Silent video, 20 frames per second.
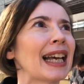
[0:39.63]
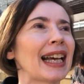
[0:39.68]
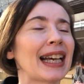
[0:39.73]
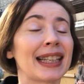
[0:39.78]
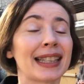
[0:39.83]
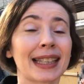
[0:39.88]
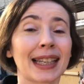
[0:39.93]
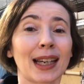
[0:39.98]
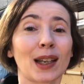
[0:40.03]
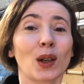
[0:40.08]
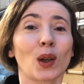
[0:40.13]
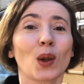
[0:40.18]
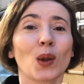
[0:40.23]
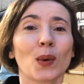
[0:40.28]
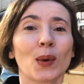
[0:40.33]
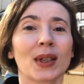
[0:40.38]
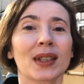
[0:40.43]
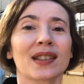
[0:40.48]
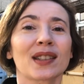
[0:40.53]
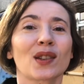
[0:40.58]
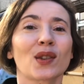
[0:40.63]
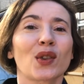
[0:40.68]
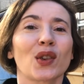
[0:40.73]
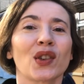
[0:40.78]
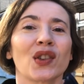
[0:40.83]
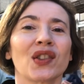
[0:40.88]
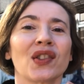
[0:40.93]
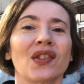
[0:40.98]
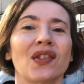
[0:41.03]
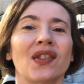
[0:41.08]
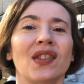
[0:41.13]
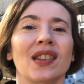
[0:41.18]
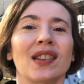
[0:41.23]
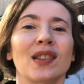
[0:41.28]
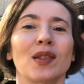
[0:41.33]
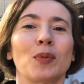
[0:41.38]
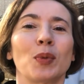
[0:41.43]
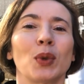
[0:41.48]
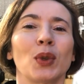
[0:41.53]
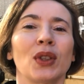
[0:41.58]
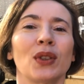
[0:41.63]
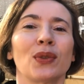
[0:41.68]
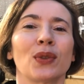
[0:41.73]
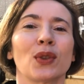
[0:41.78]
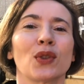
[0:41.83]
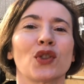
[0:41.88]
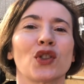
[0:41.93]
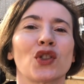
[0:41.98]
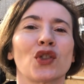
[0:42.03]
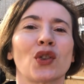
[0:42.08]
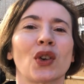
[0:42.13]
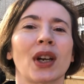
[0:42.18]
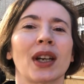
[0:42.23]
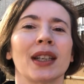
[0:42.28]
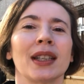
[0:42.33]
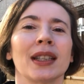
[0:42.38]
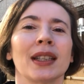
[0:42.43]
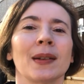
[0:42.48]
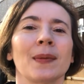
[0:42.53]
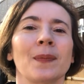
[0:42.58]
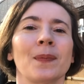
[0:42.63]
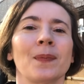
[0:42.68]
and I always cross this beautiful shrine.